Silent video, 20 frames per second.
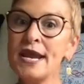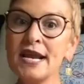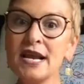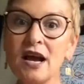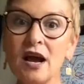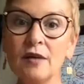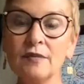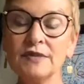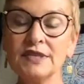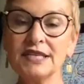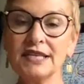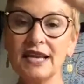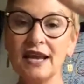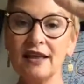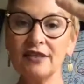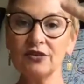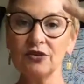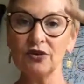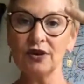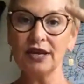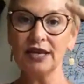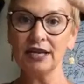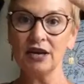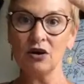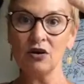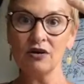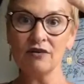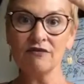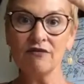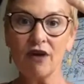come together in
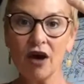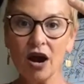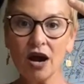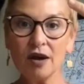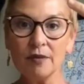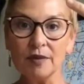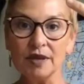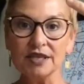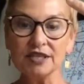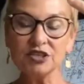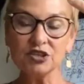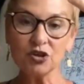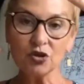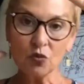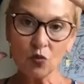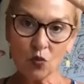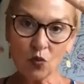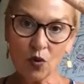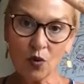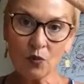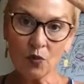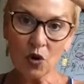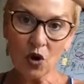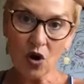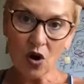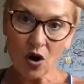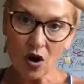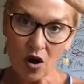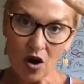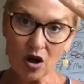our environments when we're
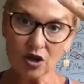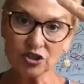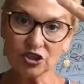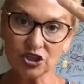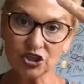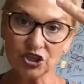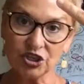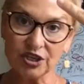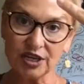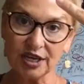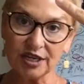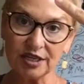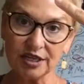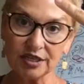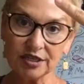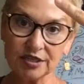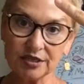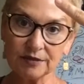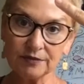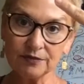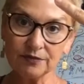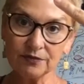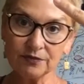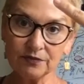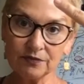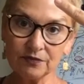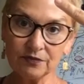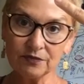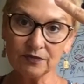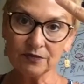oxygenated.
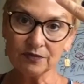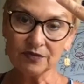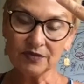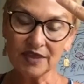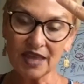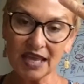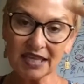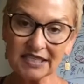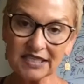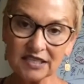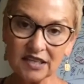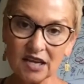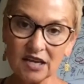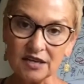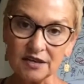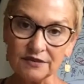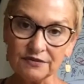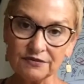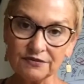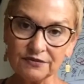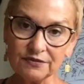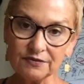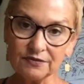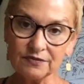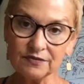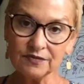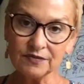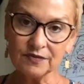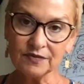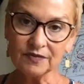That's life.
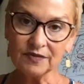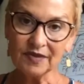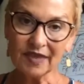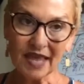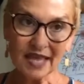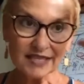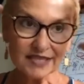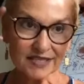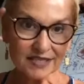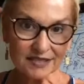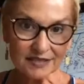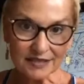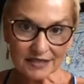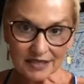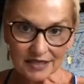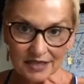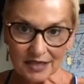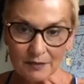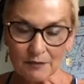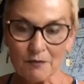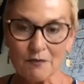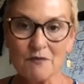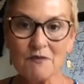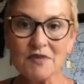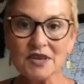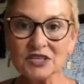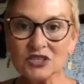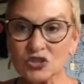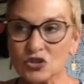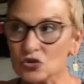That's the
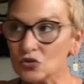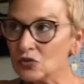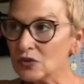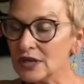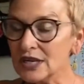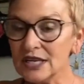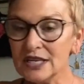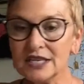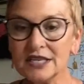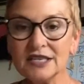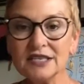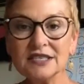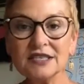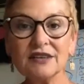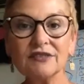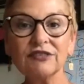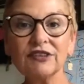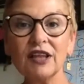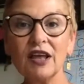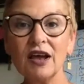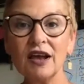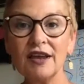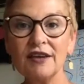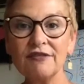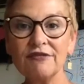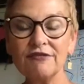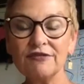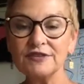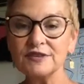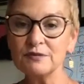mysteries of
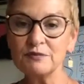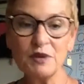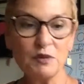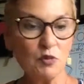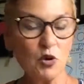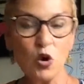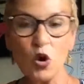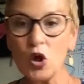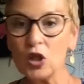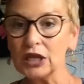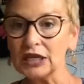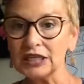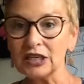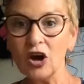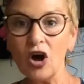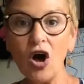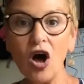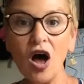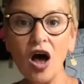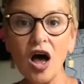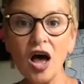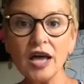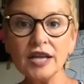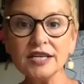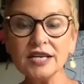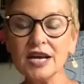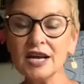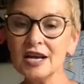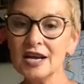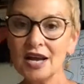life. Some people call it God.
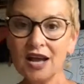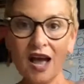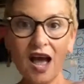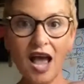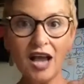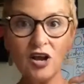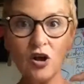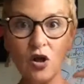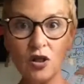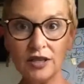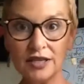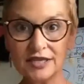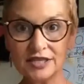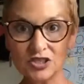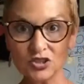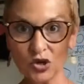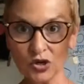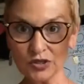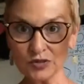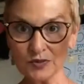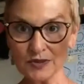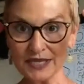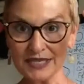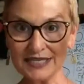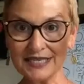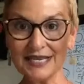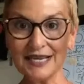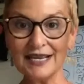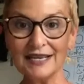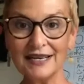I call it starts with
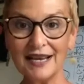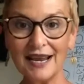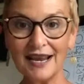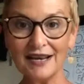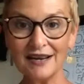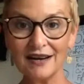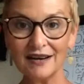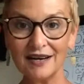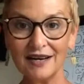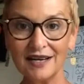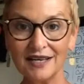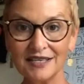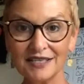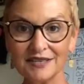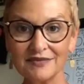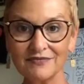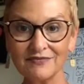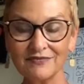the DNA God.